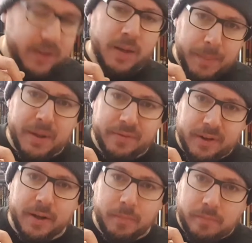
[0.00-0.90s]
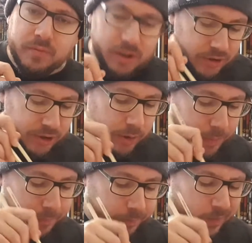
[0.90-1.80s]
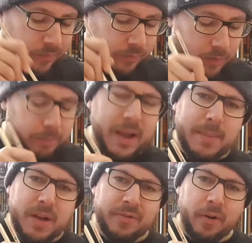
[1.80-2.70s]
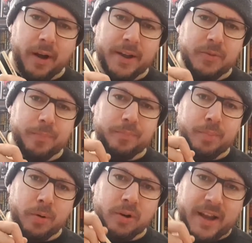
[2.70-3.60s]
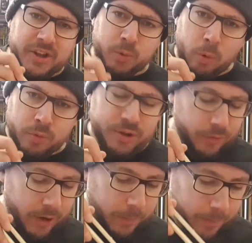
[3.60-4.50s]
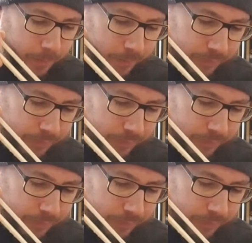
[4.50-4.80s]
little bit beefy in the soup. Maybe if I'd put less water in,